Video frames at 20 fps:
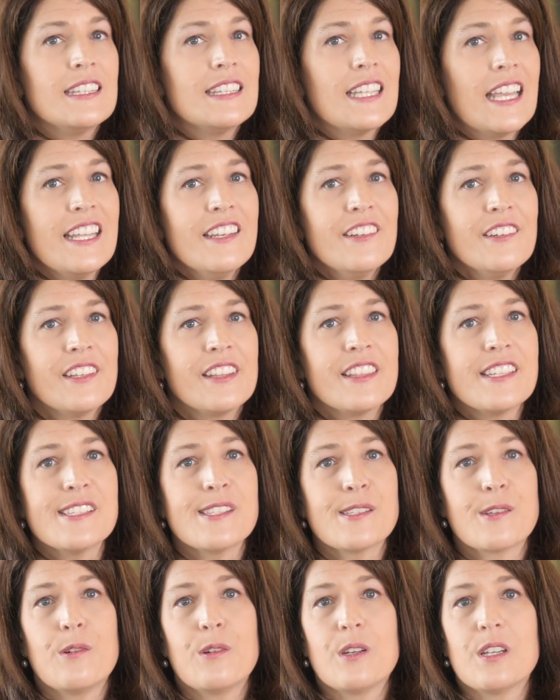Later in
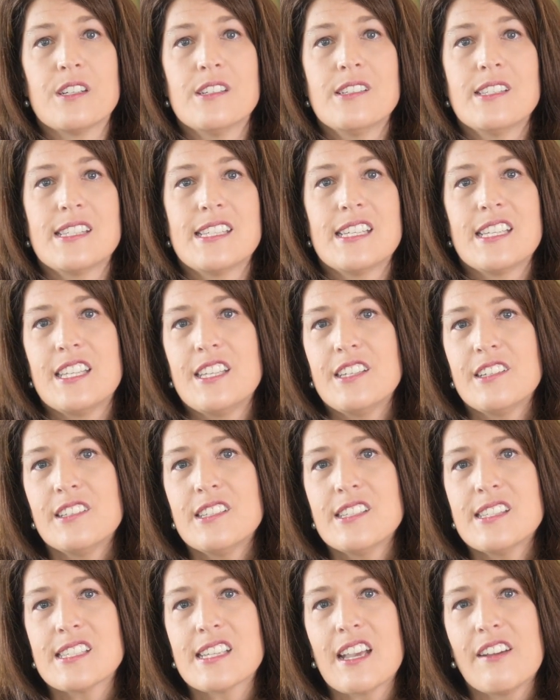this course, you'll
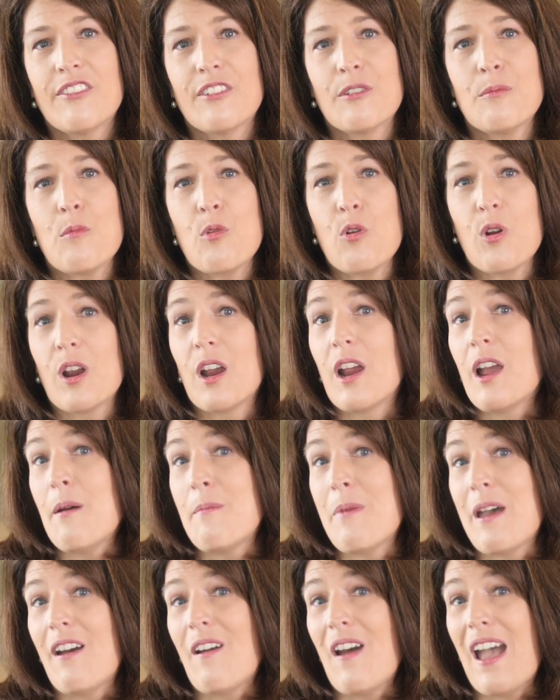discover more
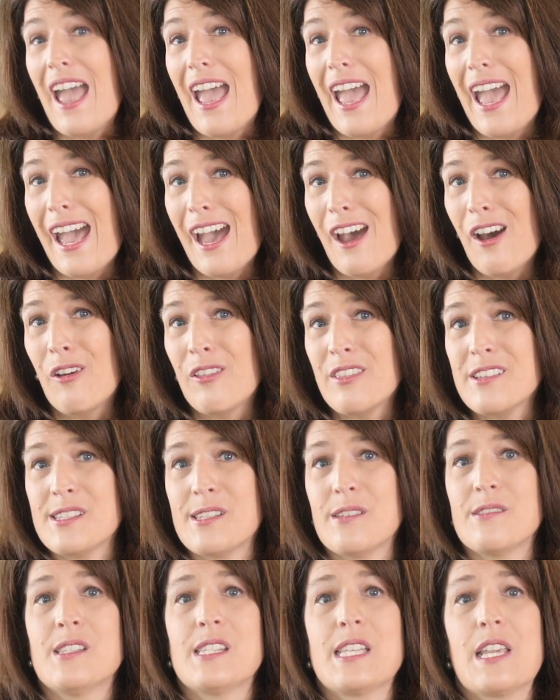about how the
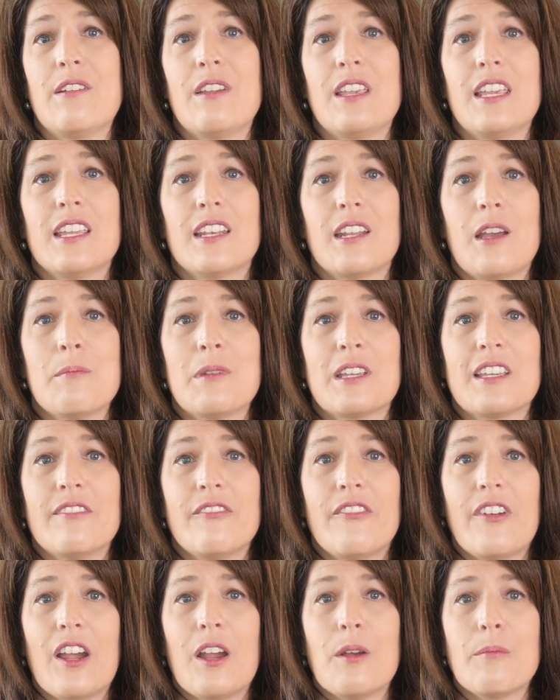socioeconomic
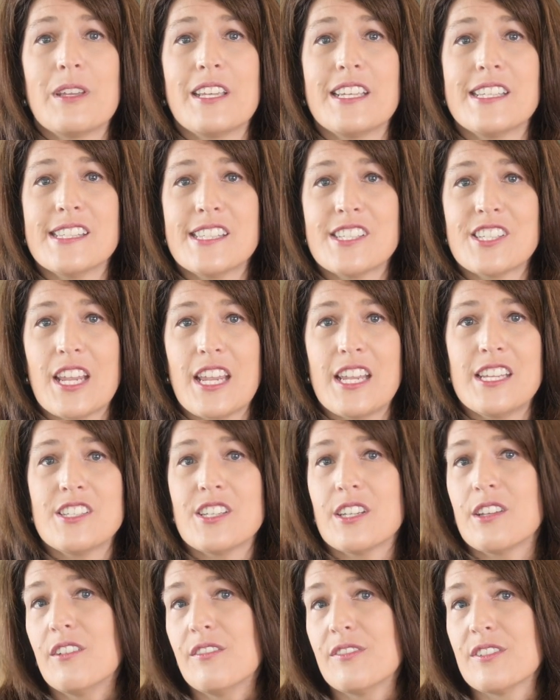environment is
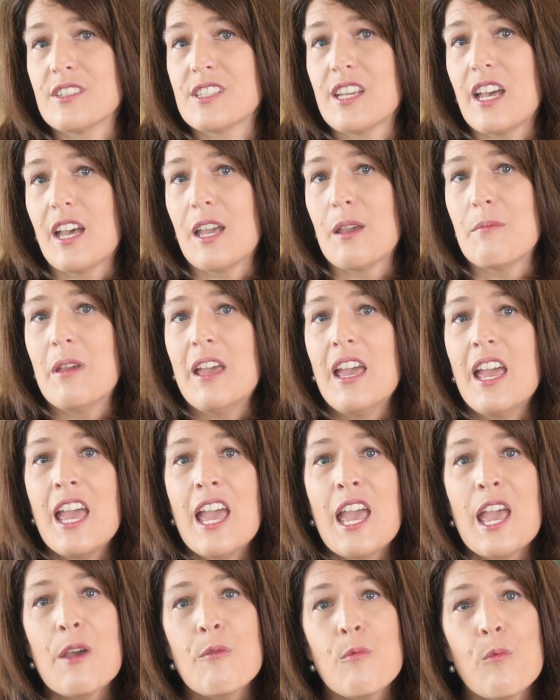changing over time
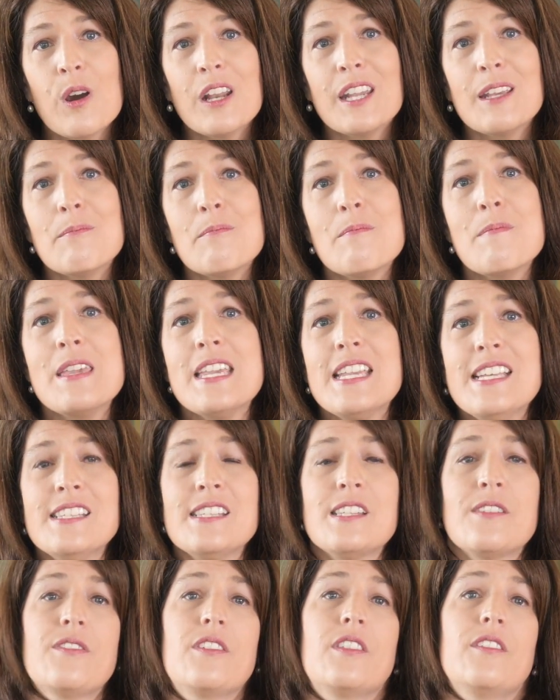and what it
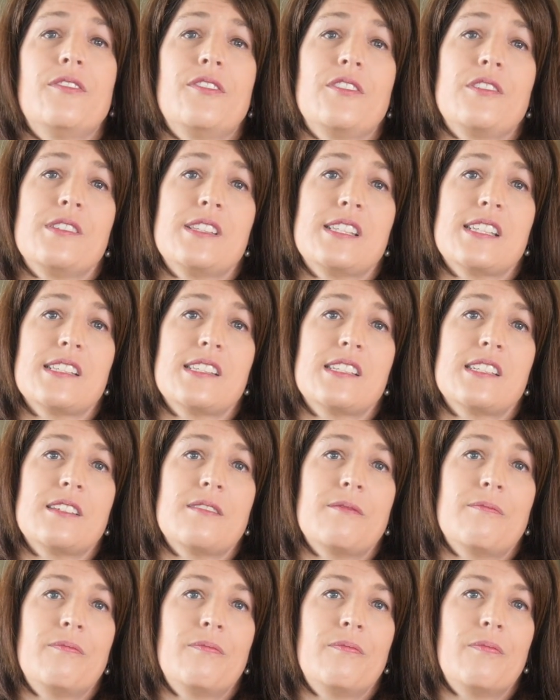means for the food
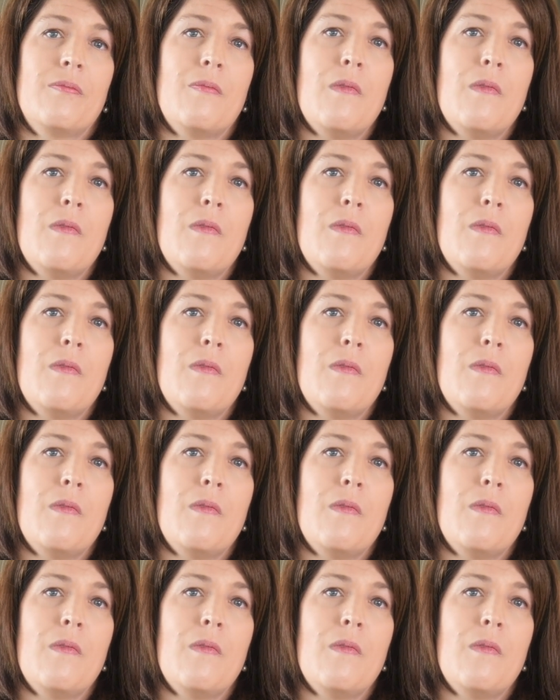system.